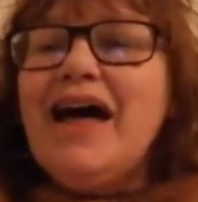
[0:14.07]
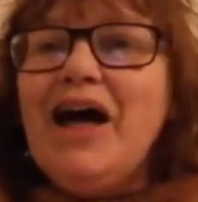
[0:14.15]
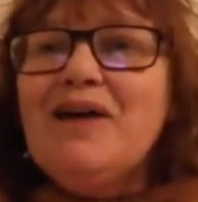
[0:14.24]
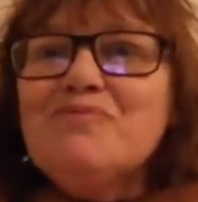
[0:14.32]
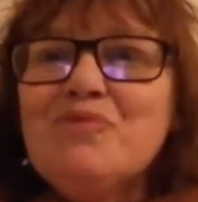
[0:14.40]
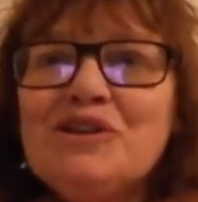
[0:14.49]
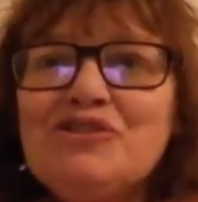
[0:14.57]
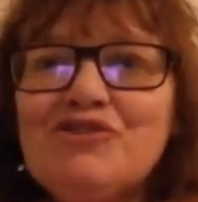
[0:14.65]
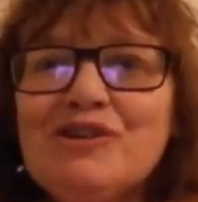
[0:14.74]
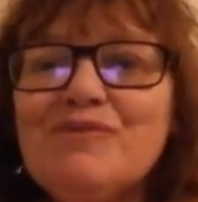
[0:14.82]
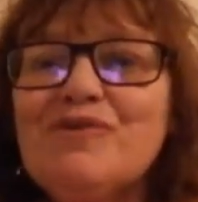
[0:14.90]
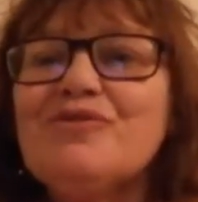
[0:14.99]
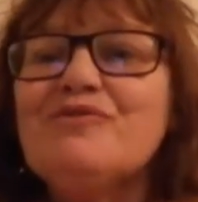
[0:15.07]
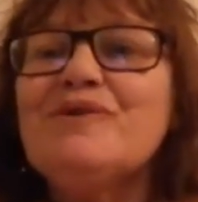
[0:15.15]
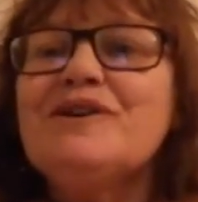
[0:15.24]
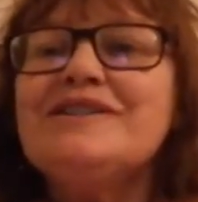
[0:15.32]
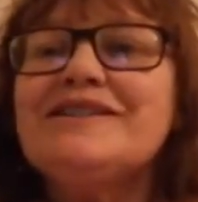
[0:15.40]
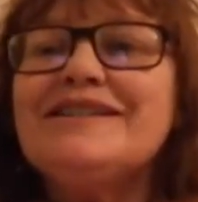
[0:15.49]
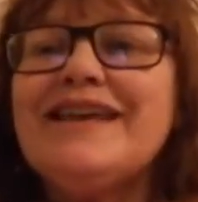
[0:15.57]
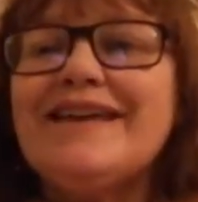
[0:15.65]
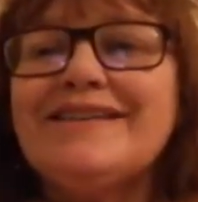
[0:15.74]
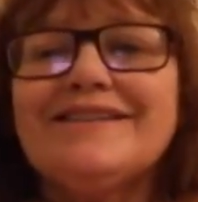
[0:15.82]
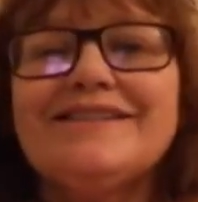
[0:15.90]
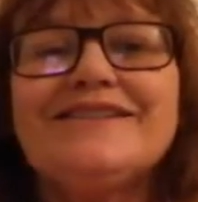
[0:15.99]
I'm wondering what the word
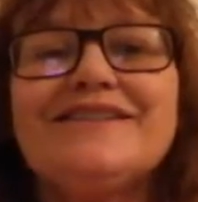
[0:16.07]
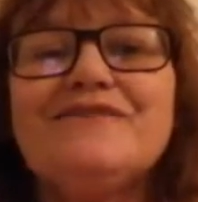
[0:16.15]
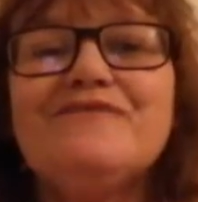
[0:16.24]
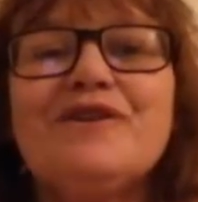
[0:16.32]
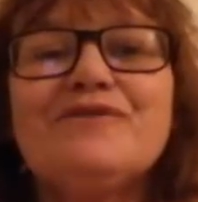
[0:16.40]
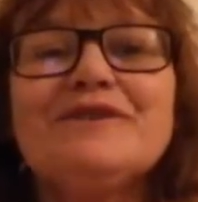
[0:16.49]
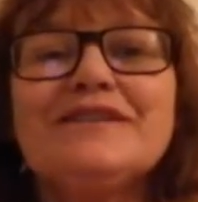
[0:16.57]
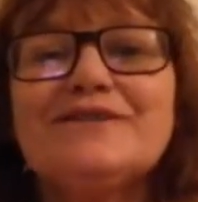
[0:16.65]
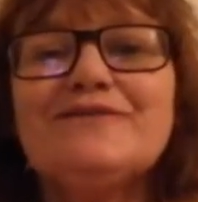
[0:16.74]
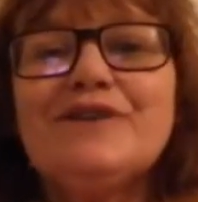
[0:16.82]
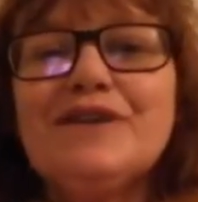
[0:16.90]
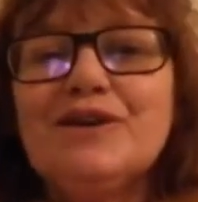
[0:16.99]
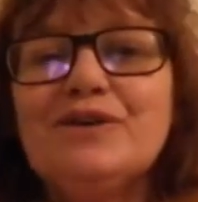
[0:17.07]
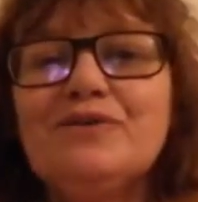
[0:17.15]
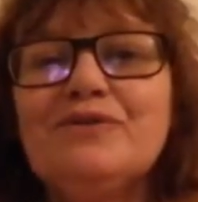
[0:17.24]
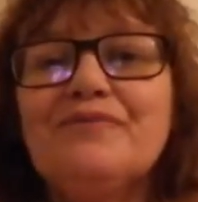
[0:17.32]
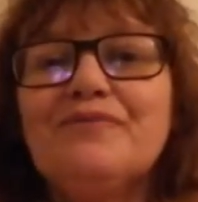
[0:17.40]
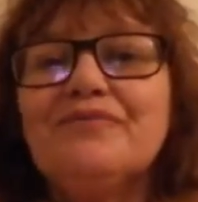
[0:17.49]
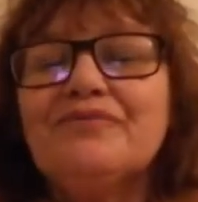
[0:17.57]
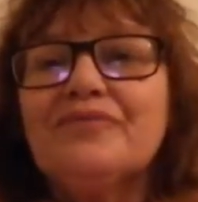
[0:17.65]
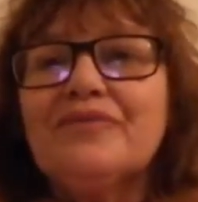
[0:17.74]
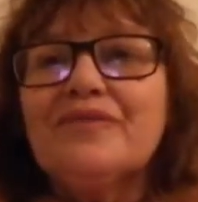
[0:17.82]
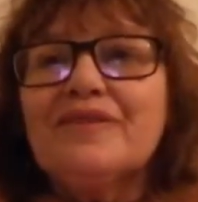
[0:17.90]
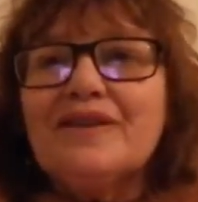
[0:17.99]
test evokes for you.
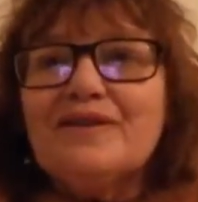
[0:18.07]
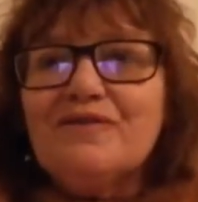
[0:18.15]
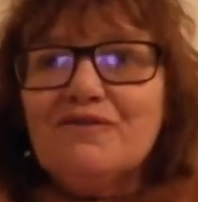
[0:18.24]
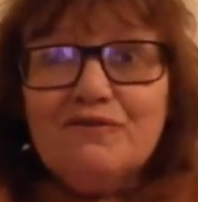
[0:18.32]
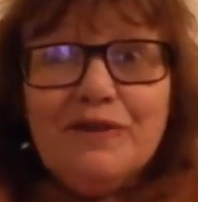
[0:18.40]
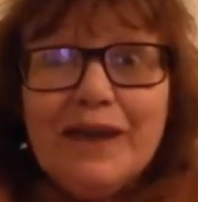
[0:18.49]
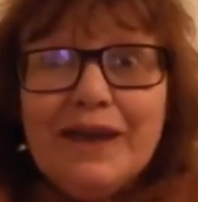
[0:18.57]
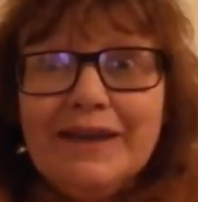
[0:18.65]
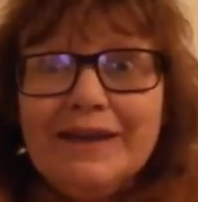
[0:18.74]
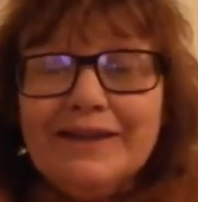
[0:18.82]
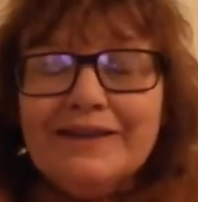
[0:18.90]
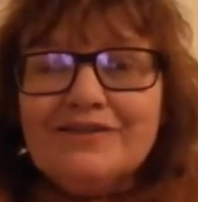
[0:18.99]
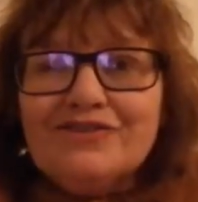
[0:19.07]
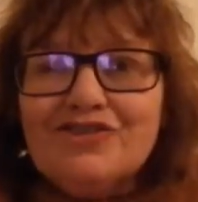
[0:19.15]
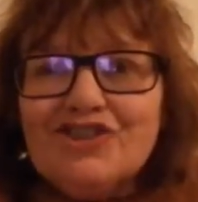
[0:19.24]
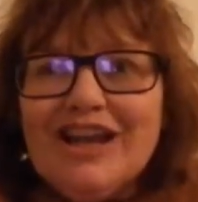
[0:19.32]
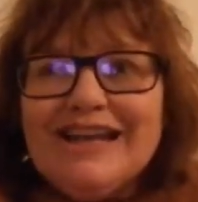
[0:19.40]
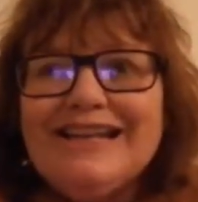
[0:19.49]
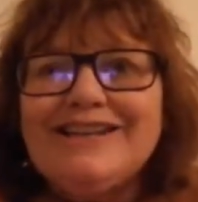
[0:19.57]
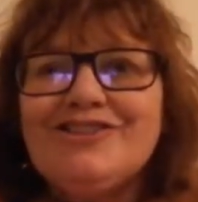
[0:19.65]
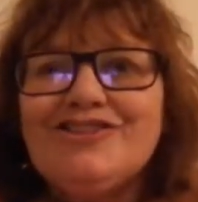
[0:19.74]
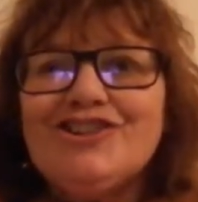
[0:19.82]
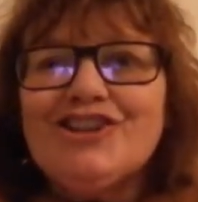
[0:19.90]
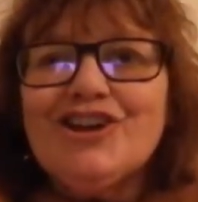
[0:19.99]
Fear?
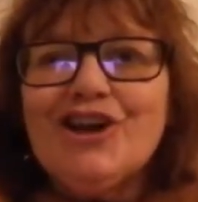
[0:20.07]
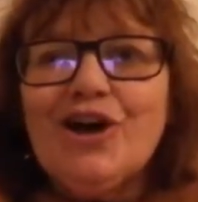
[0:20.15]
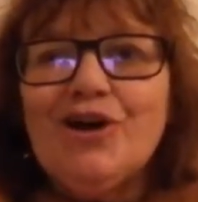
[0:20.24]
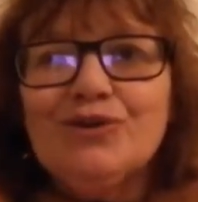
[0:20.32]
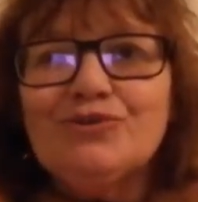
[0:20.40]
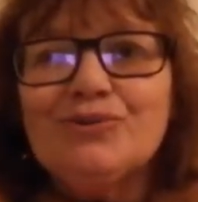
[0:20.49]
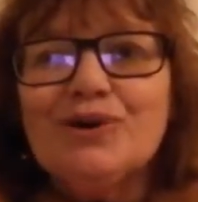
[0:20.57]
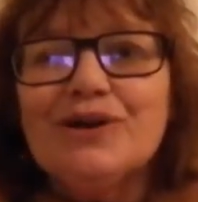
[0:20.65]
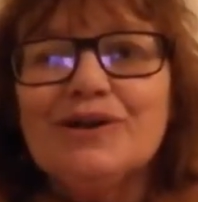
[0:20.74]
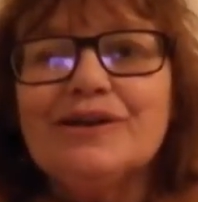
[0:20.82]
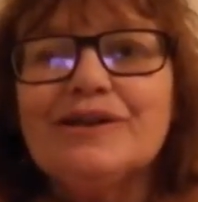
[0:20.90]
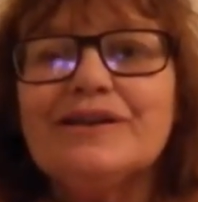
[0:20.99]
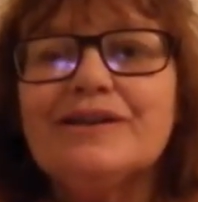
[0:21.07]
Challenge? Hard work?